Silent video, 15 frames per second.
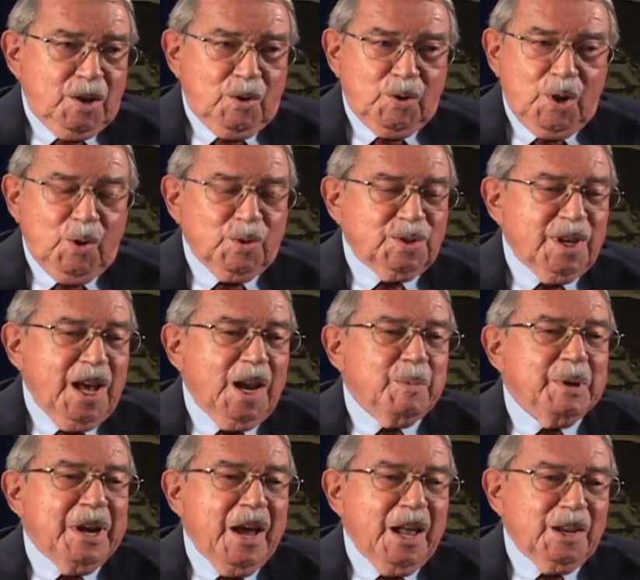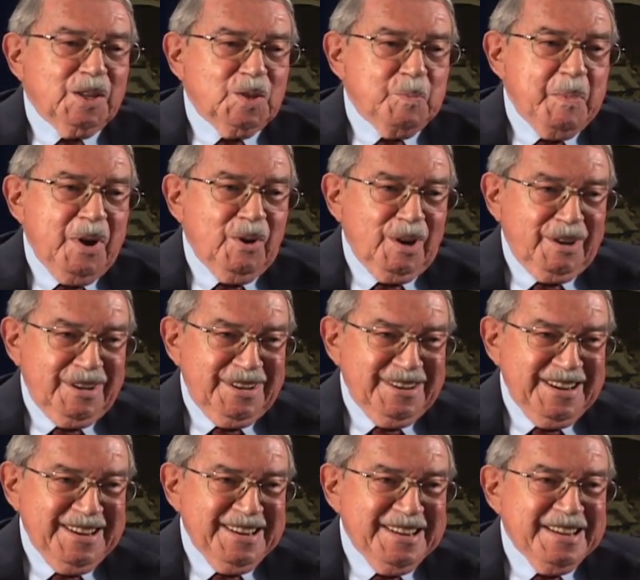No, no, Solomon Islands, Maryland.
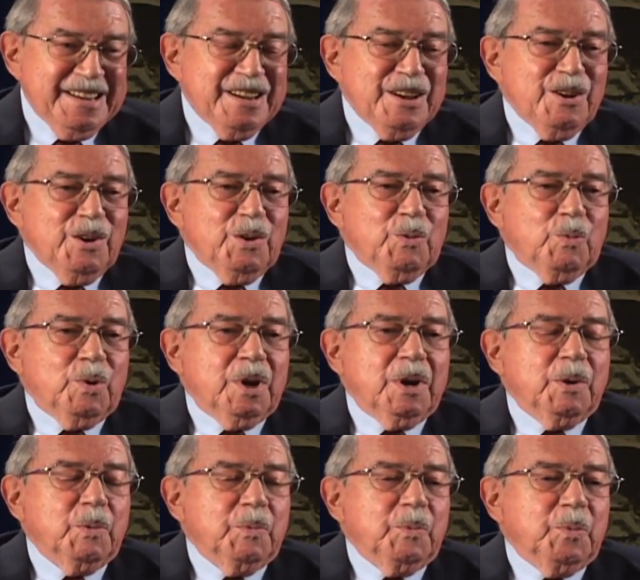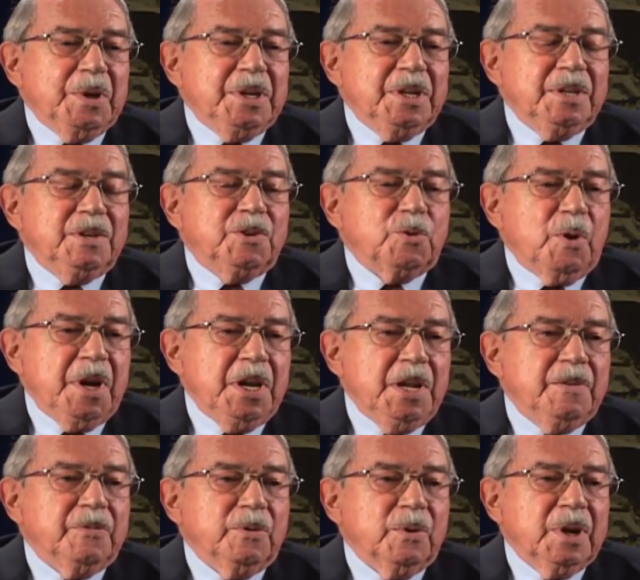Right. Where we did
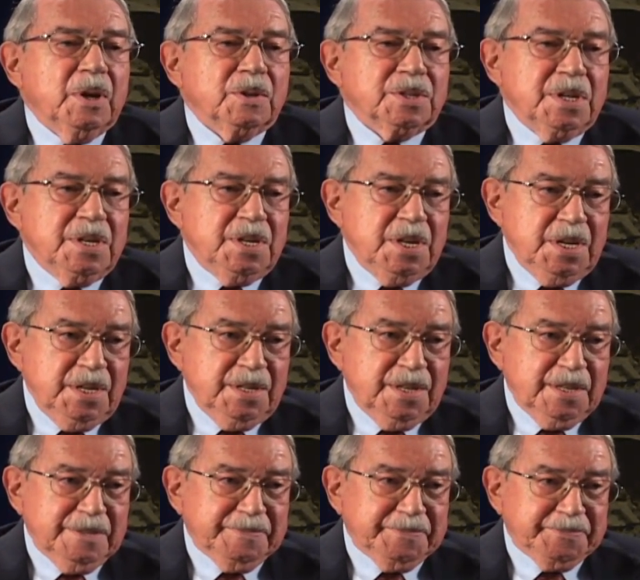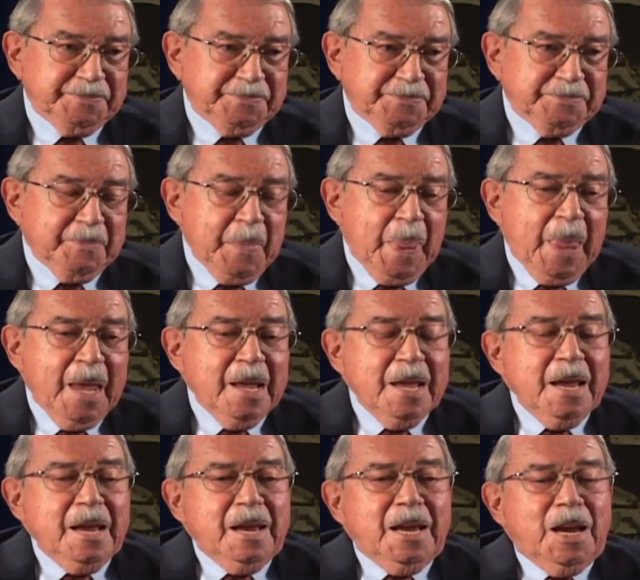training for LCTs.
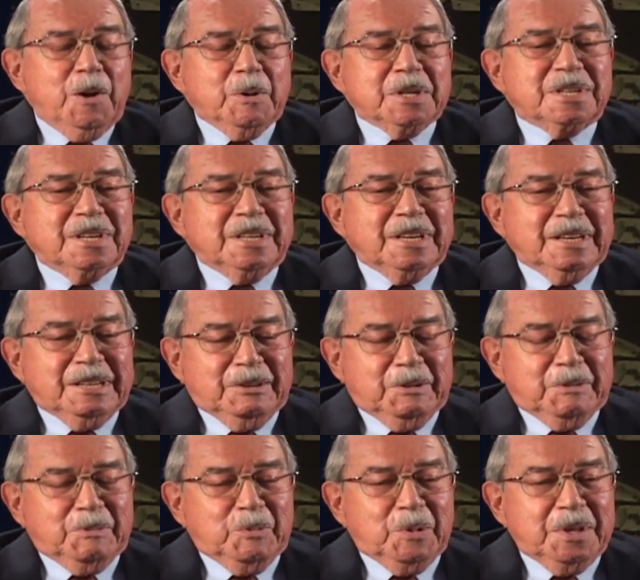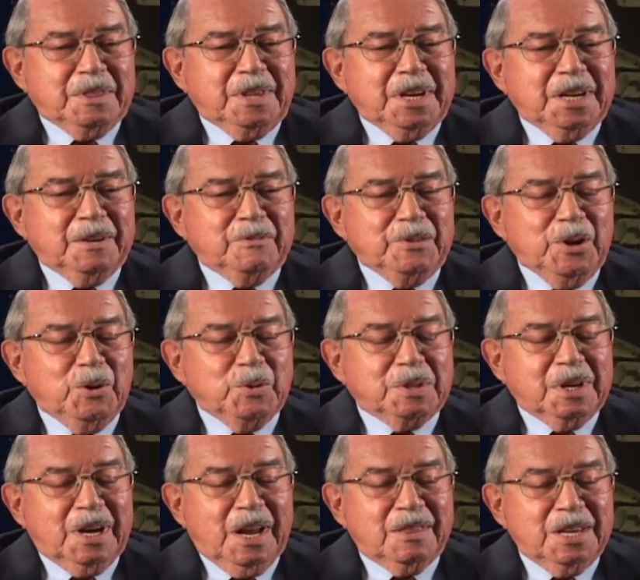It was uh, uh, one thing of note
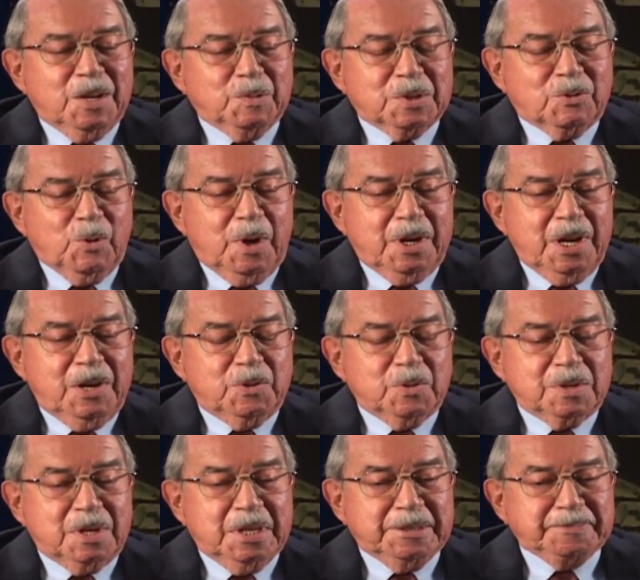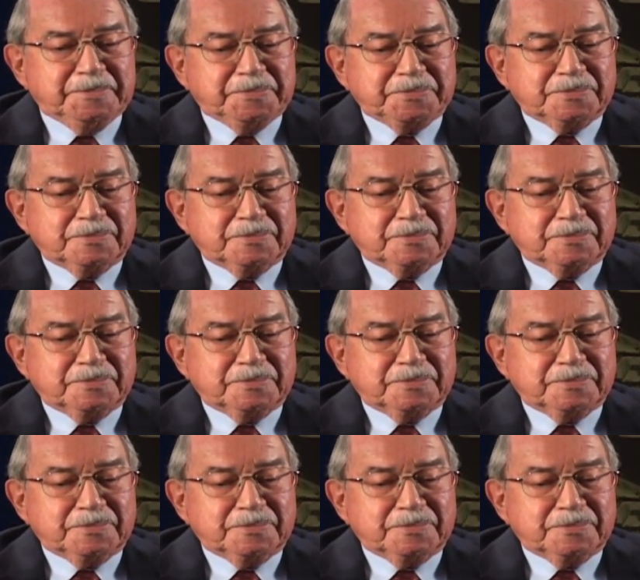that I think was quite interesting.